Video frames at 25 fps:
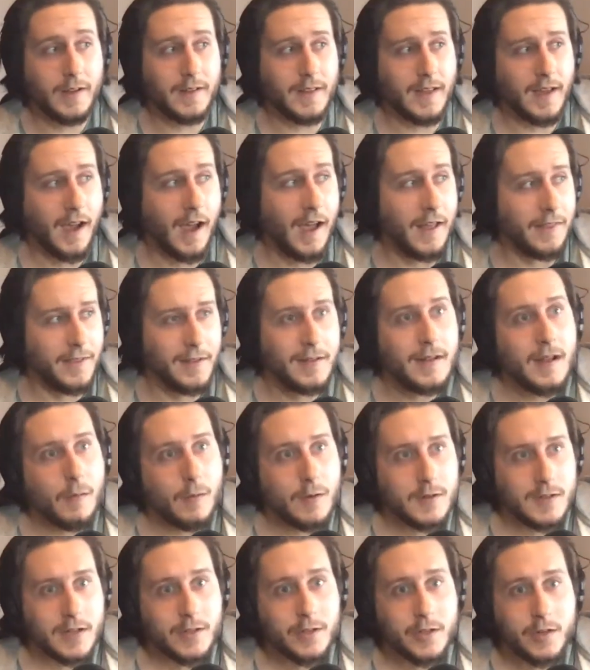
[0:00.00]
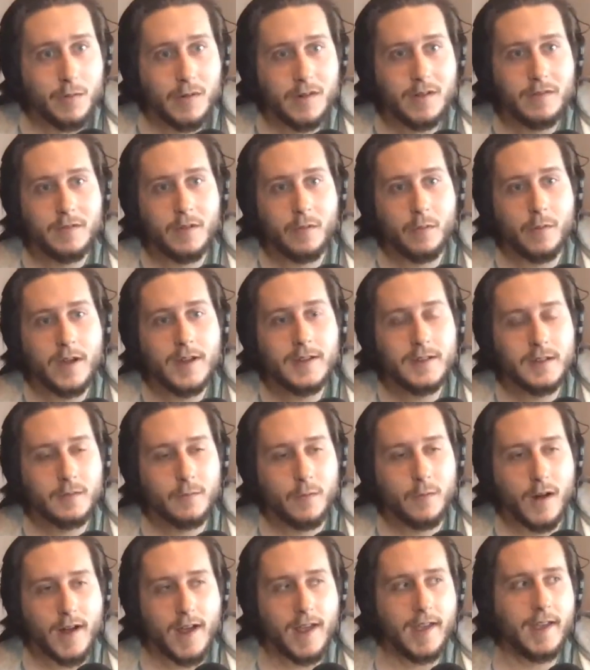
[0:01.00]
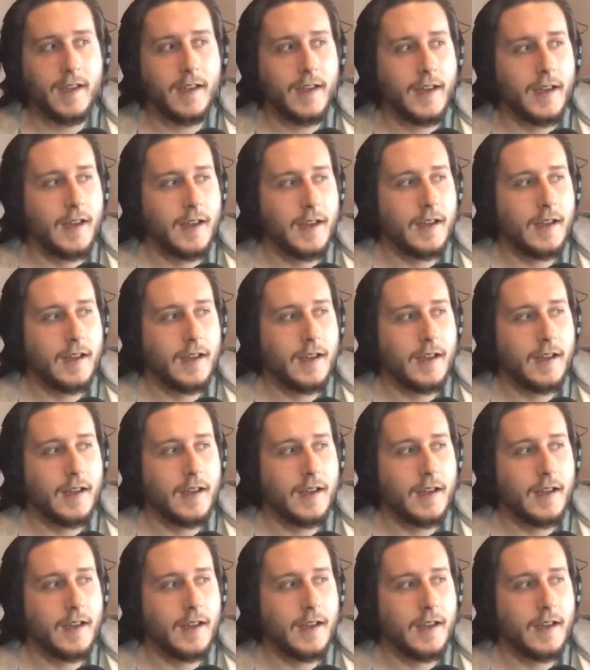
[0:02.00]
And I think that was actually one of the reasons why